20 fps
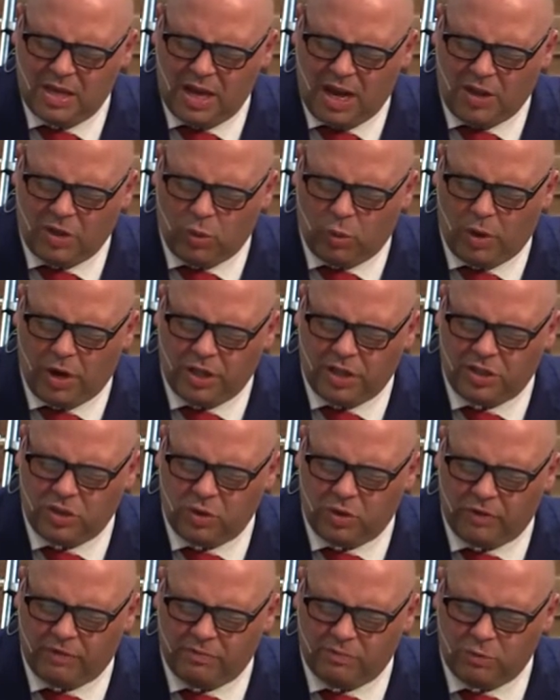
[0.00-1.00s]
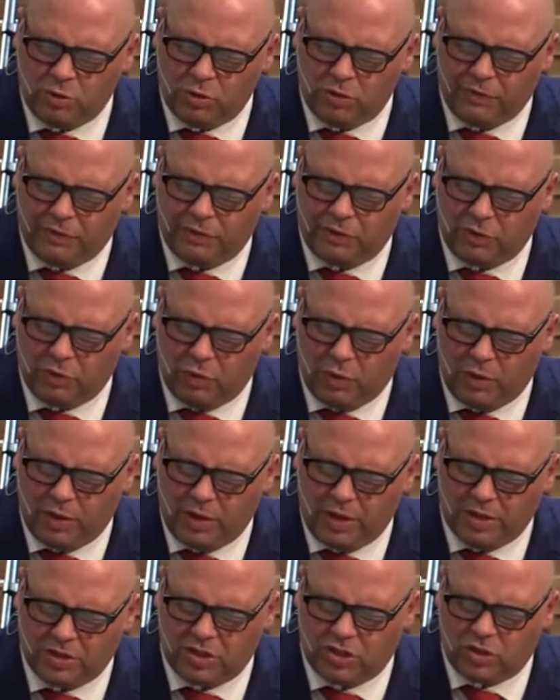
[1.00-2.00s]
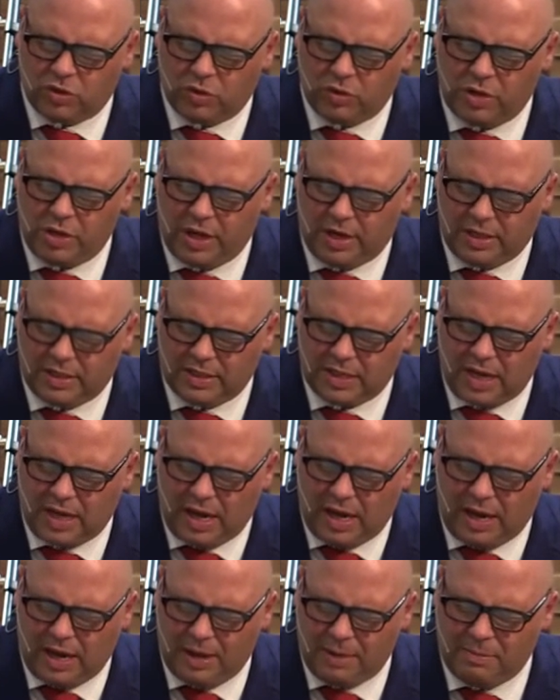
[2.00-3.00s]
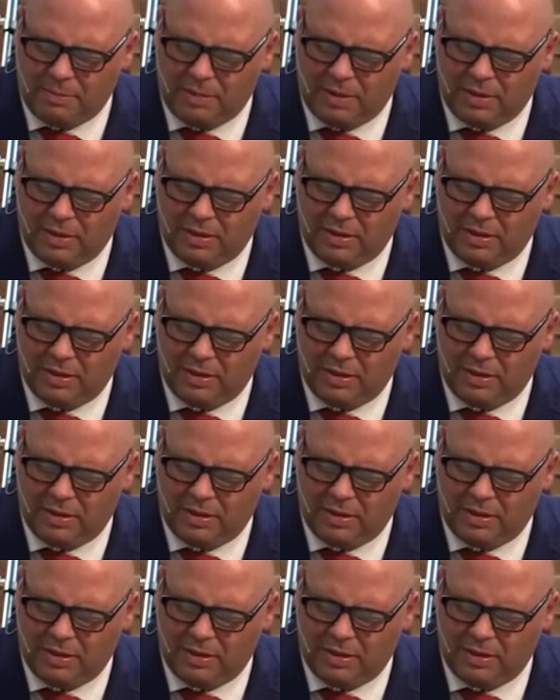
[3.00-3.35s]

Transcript: in the way that you have moved through history and time.